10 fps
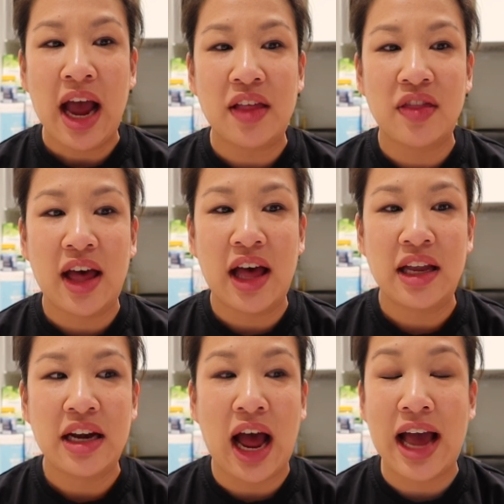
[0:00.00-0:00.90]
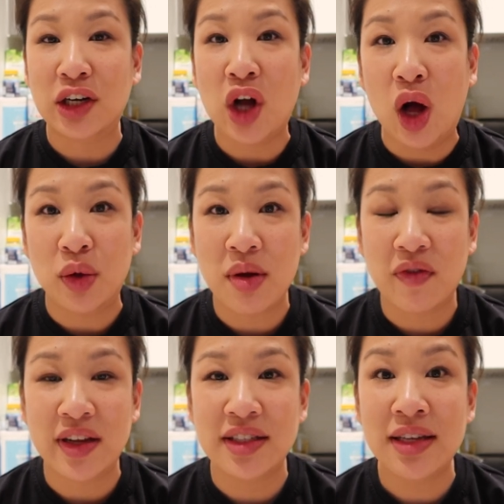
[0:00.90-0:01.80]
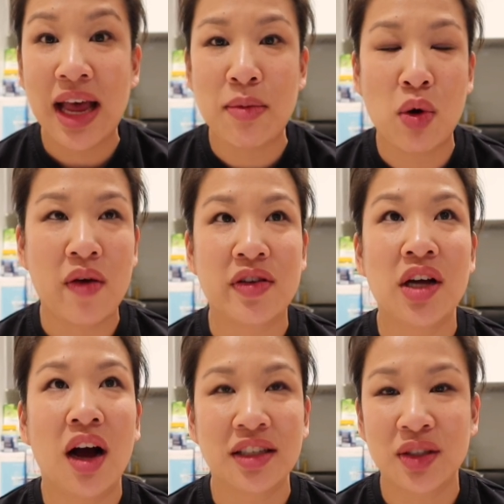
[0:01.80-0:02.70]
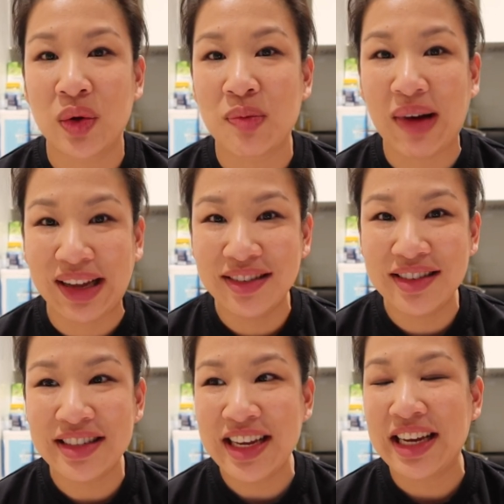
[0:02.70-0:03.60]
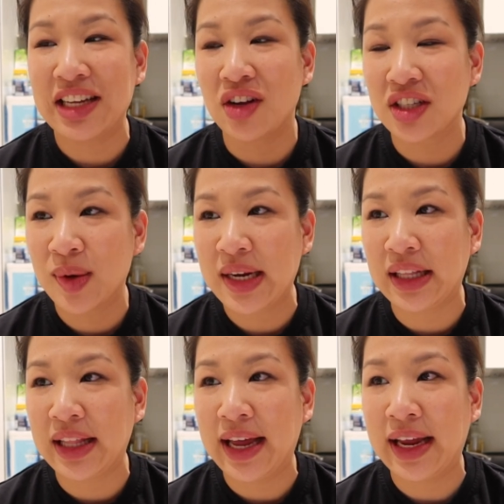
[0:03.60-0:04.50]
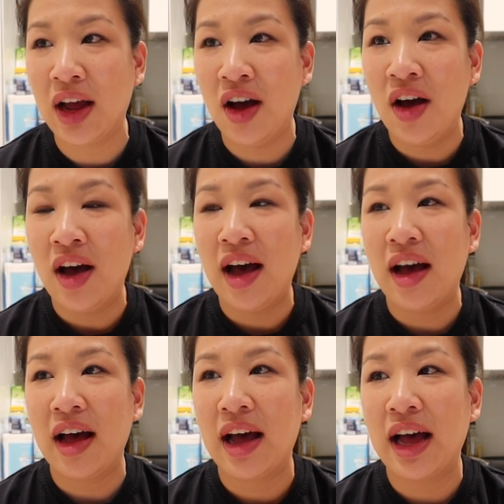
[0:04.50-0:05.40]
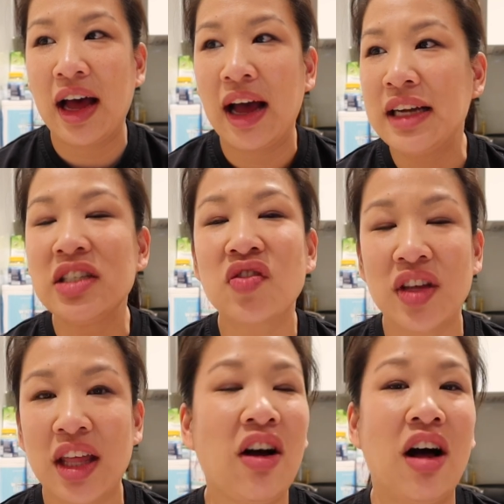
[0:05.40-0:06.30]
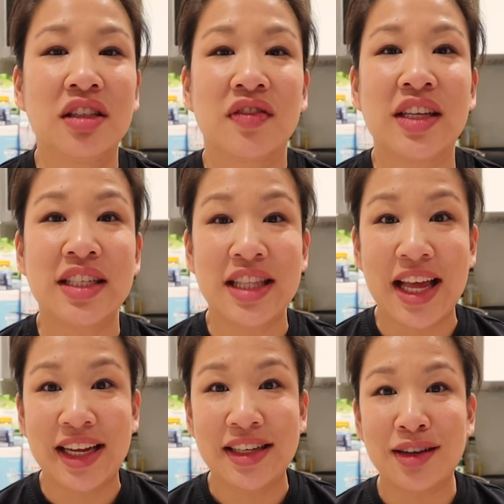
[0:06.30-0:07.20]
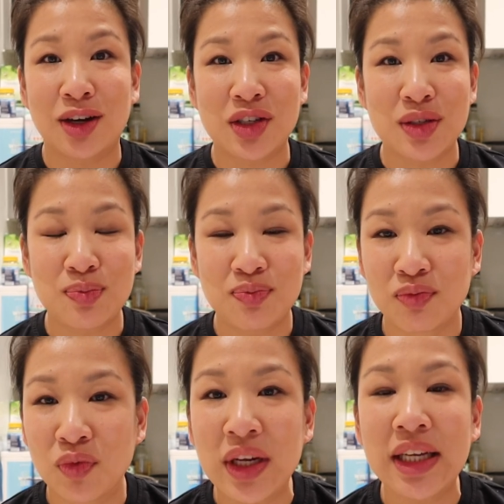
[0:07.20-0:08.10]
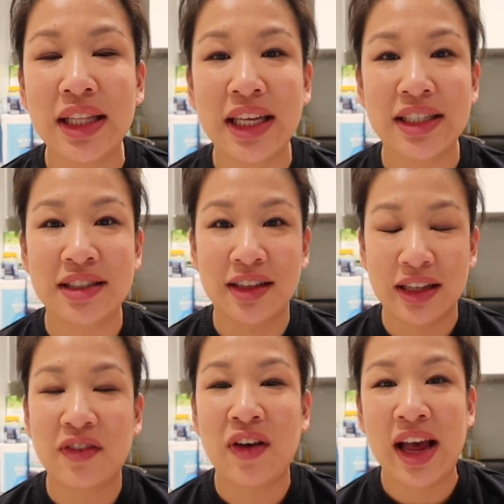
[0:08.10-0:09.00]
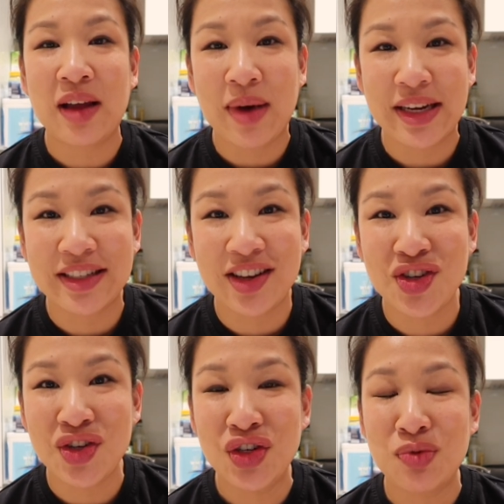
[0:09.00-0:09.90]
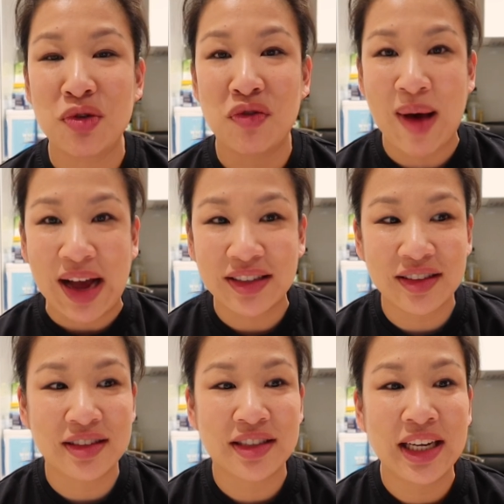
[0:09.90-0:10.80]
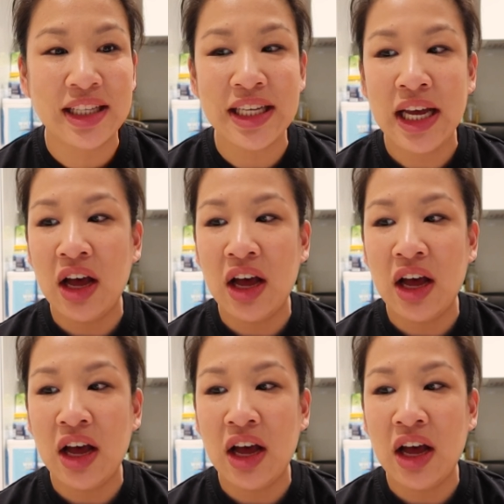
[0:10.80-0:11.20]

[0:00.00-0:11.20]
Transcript: and then I had a call with my friend Sam, who I haven't talked to in months. He's also in LA. I just feel like all of these things are just really solidifying my decision to move back to the States.